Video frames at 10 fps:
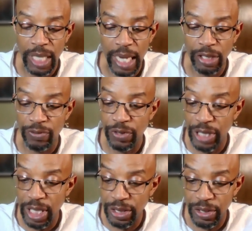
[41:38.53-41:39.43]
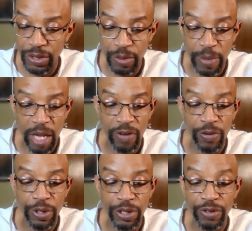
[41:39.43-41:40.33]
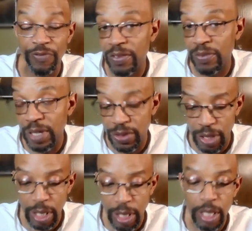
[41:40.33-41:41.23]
action for justice as a matter of Christian faithfulness,